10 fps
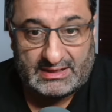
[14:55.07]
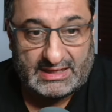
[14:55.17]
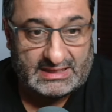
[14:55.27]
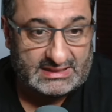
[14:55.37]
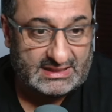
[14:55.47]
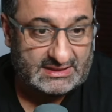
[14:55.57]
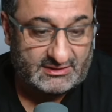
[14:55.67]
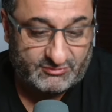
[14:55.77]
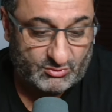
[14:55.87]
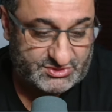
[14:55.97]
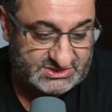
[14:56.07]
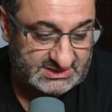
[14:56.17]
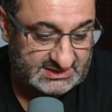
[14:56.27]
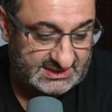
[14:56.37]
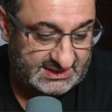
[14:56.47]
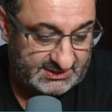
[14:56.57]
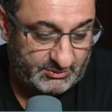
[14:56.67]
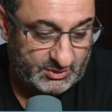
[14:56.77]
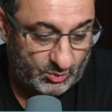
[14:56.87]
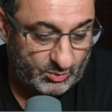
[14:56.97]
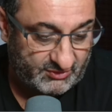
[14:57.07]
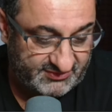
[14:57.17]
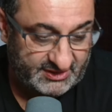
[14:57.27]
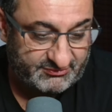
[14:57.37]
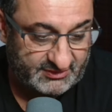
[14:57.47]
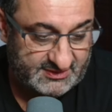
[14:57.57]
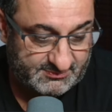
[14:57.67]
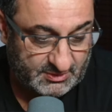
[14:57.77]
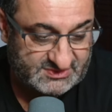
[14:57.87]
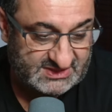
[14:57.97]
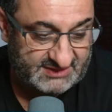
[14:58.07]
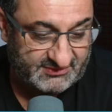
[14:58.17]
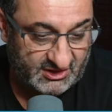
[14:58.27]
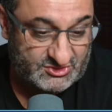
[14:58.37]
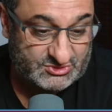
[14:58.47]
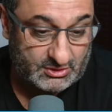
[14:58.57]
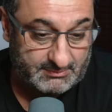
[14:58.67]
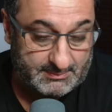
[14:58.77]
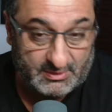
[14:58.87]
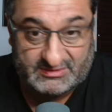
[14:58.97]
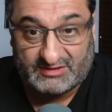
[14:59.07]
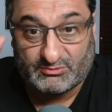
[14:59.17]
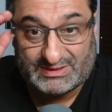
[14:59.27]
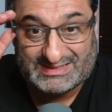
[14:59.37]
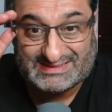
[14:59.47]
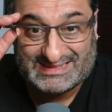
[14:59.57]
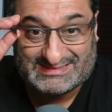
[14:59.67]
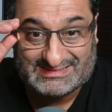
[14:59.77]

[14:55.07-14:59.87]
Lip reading: And unfortunately, we all were very, very positive. I was trying to be positive when the season